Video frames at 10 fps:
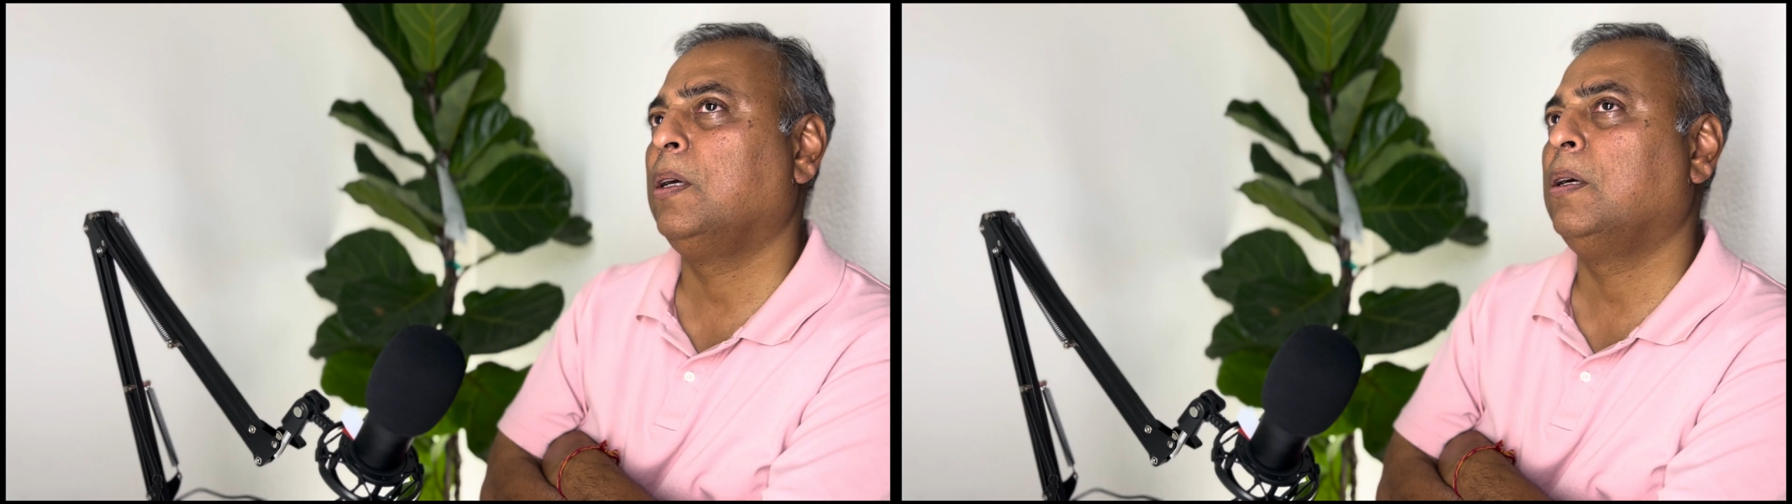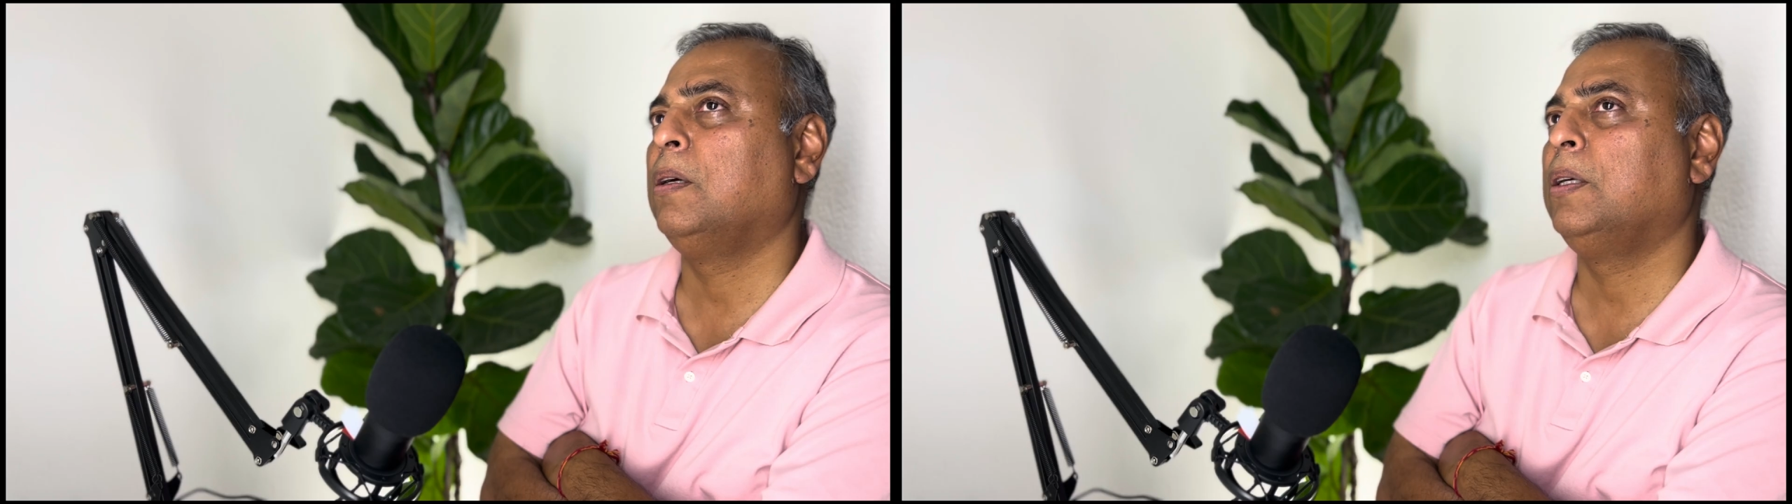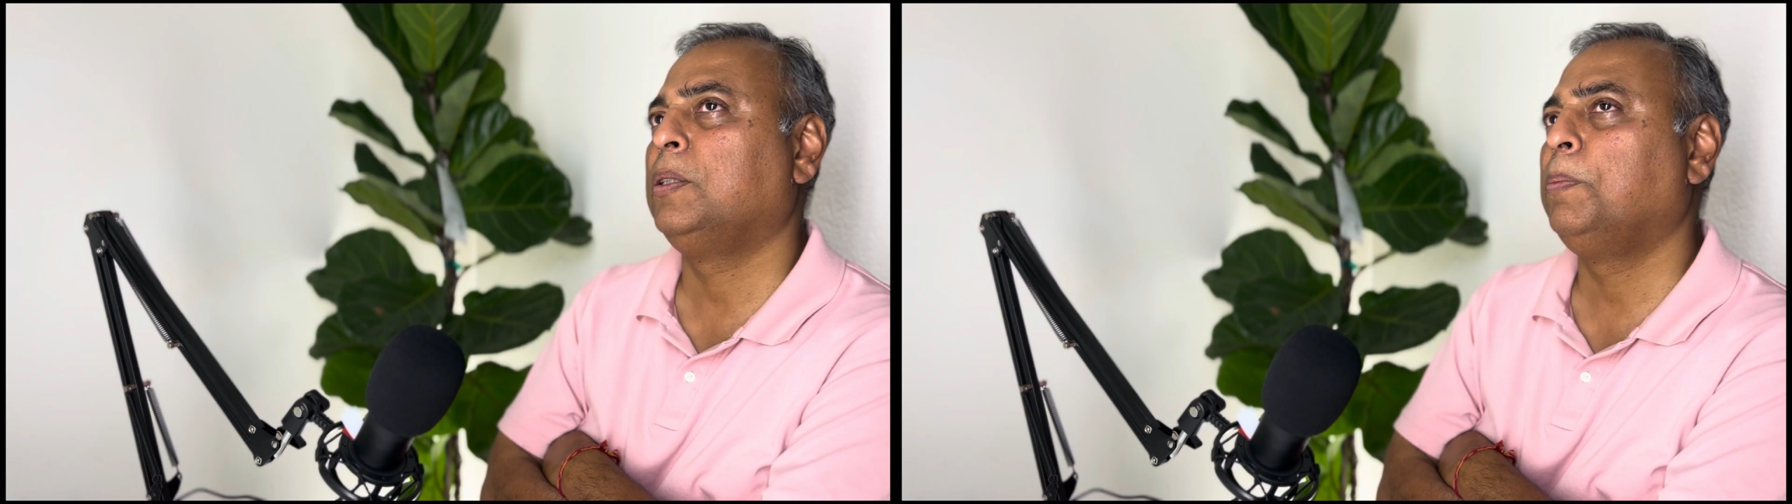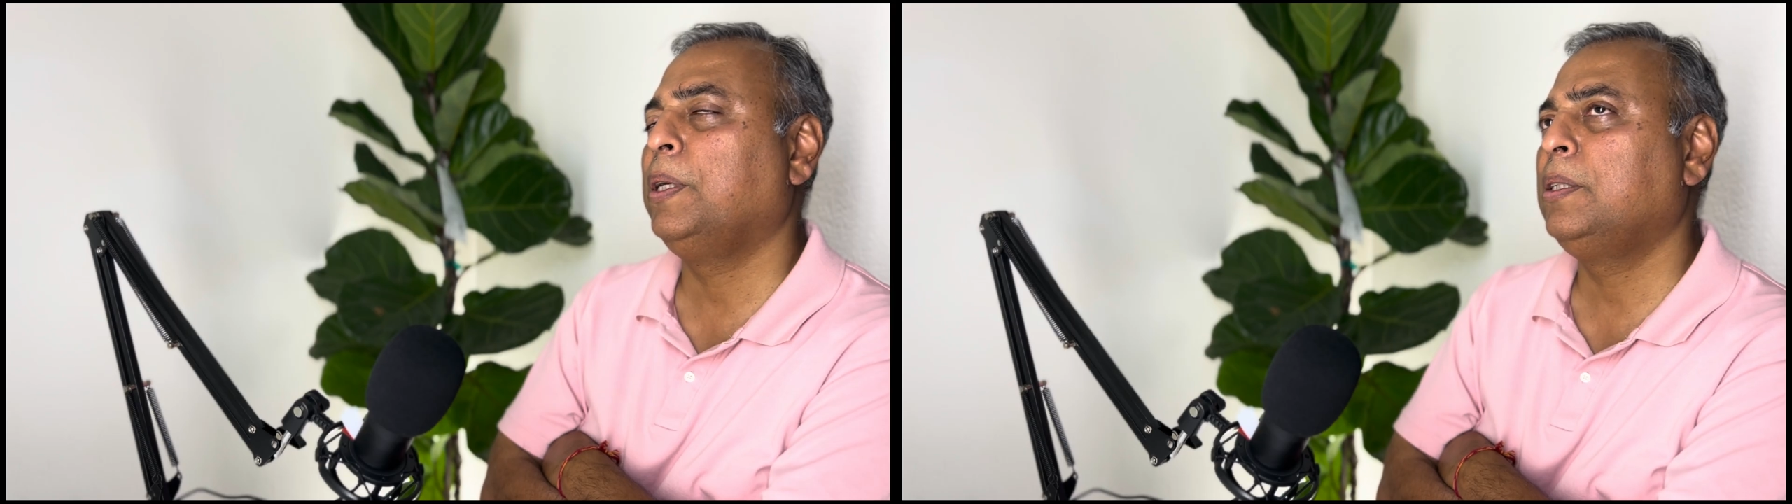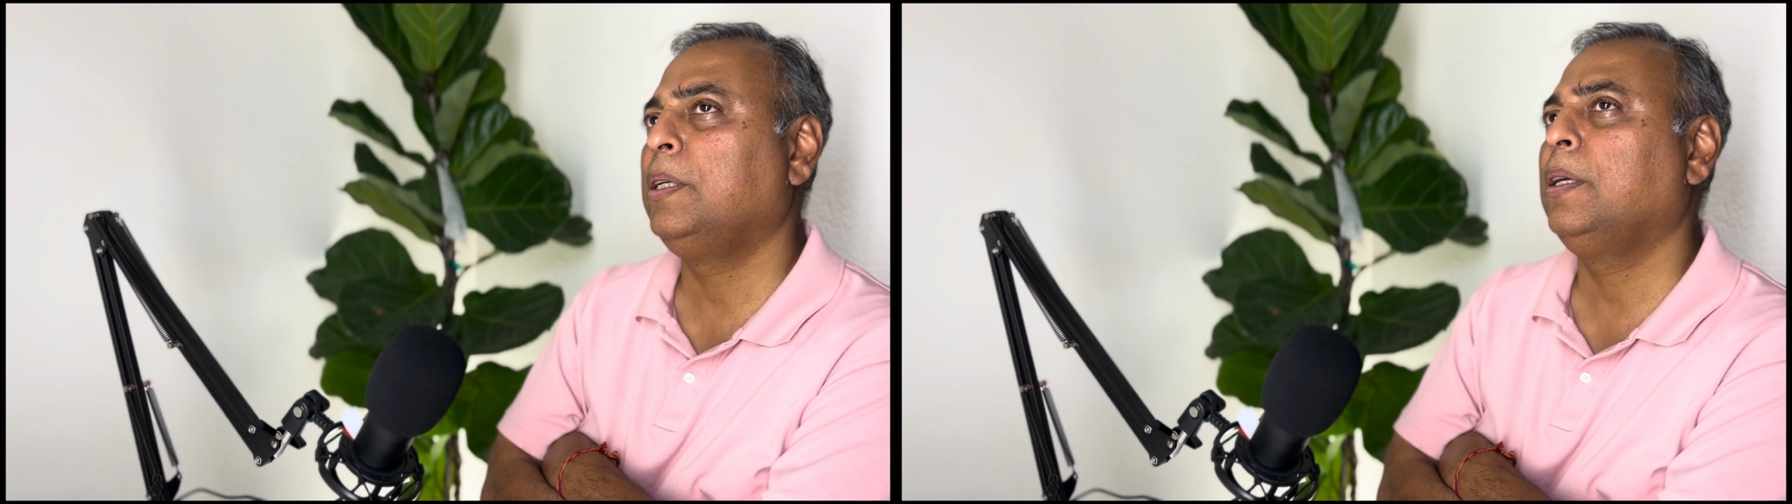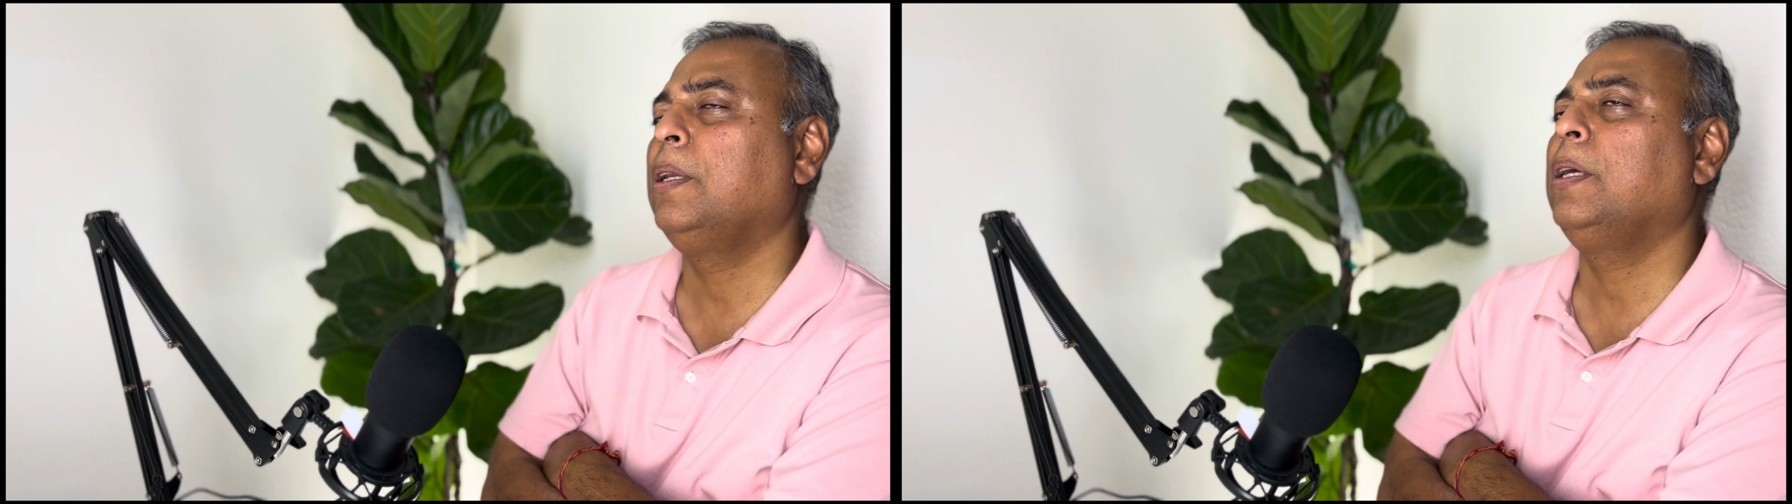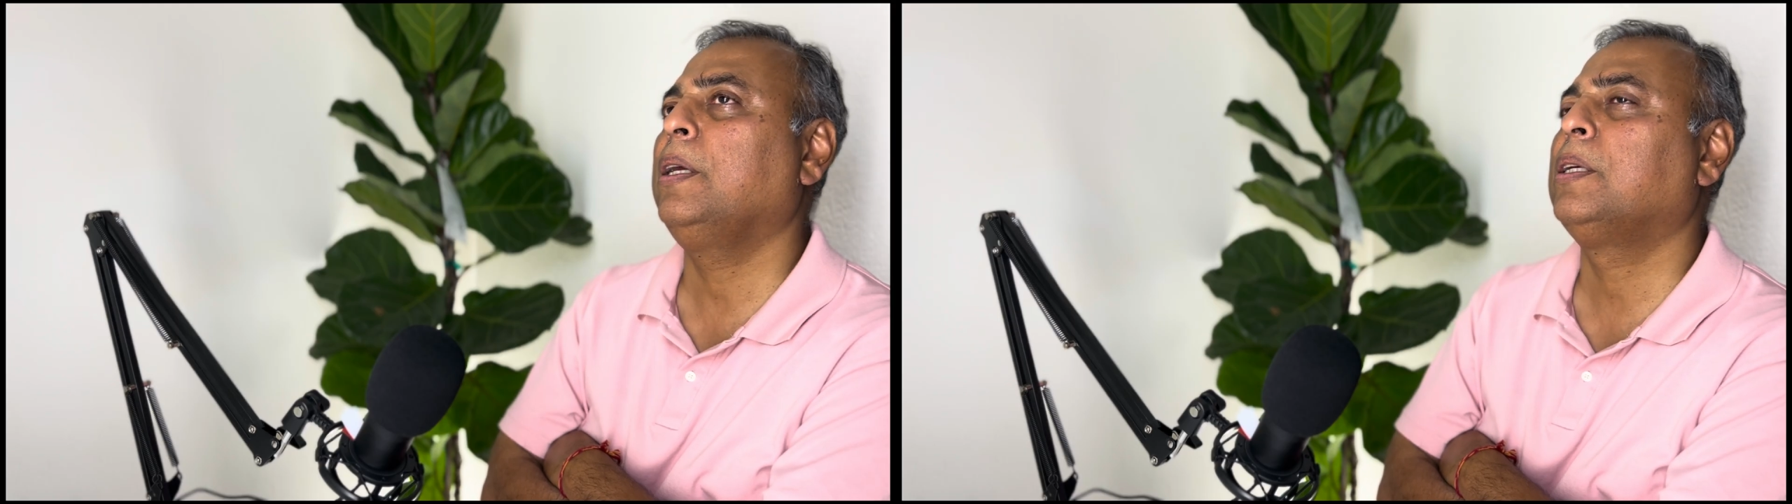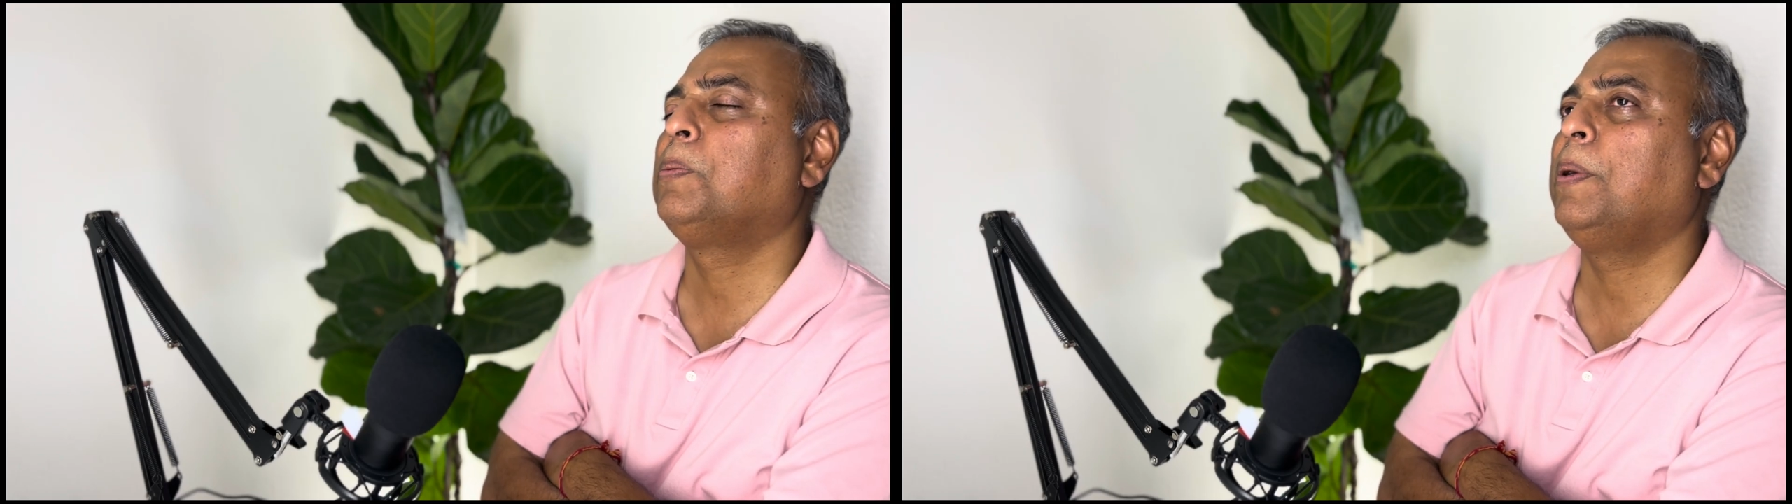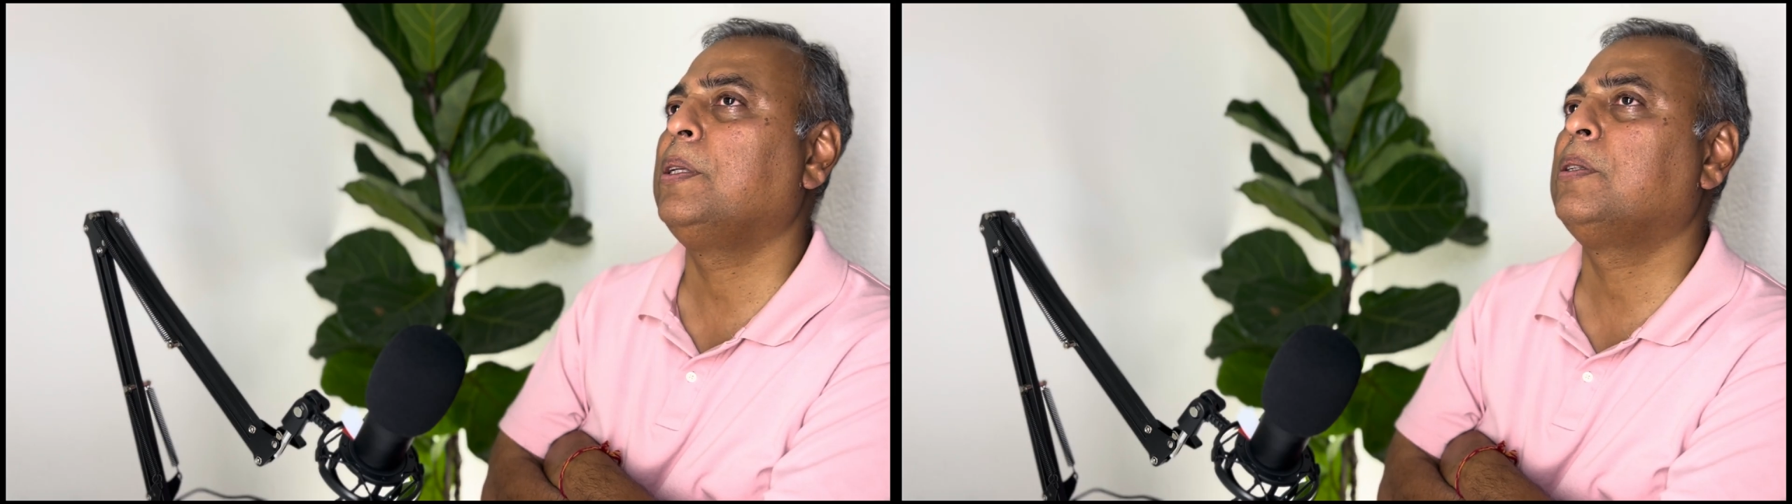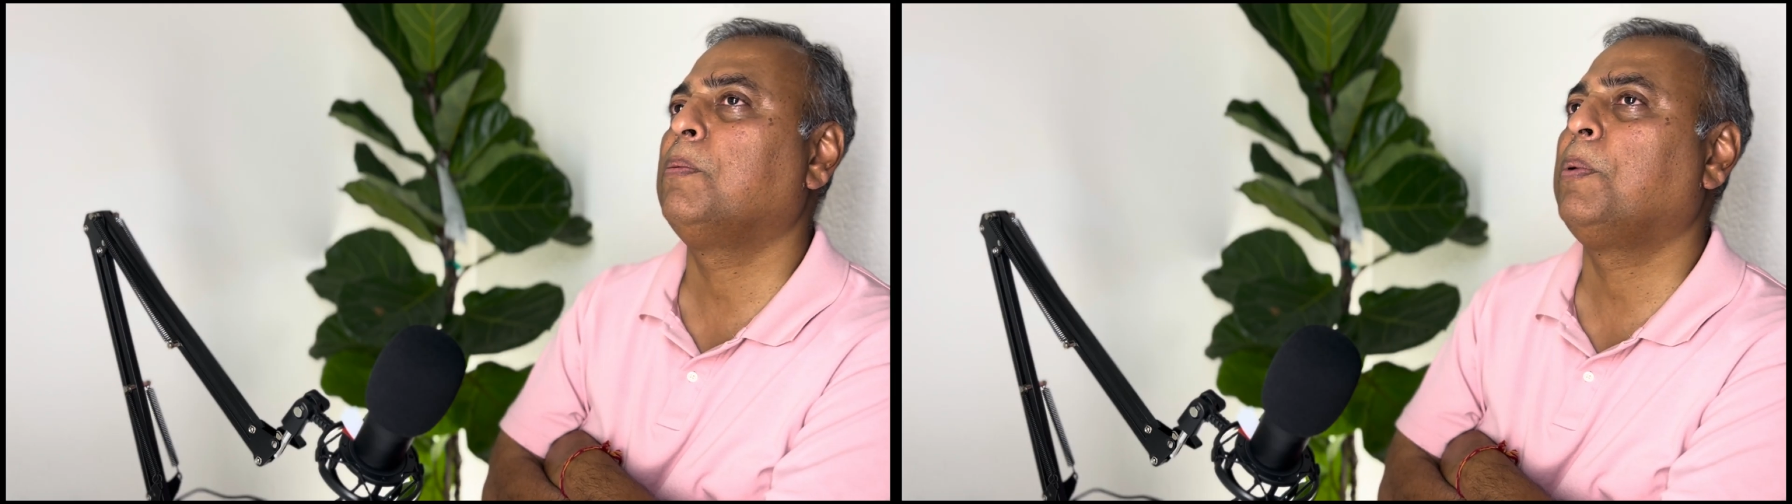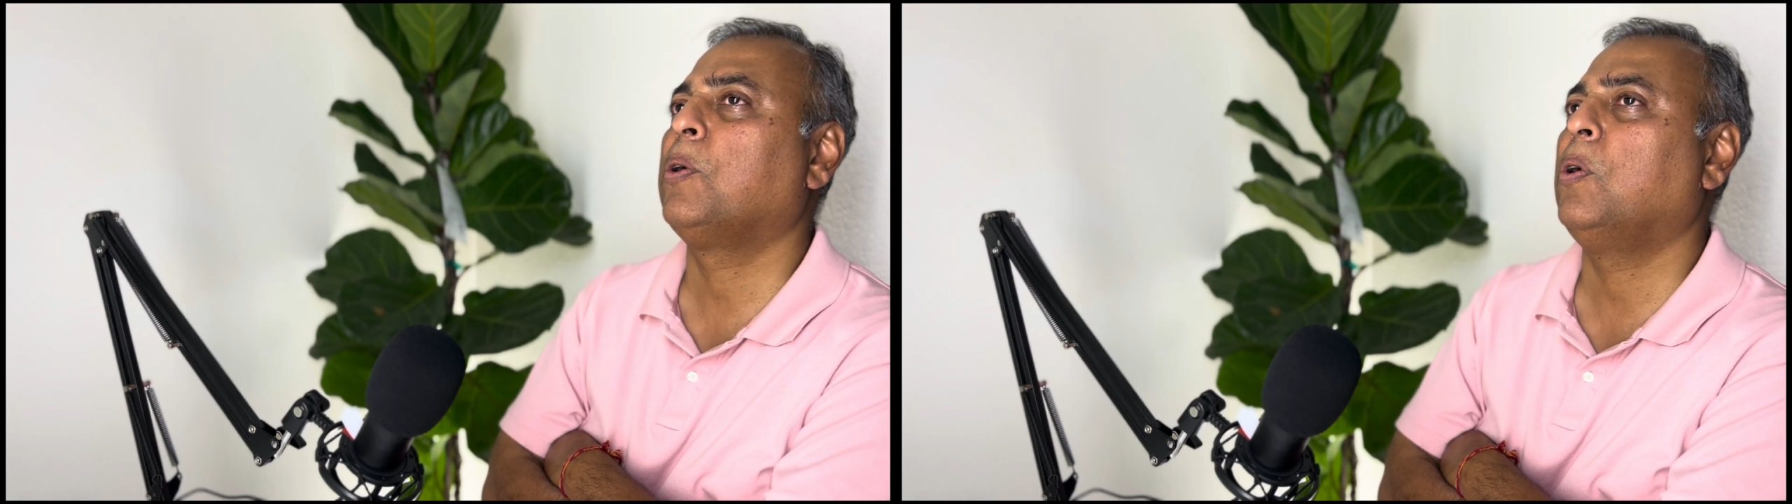It's basically expensive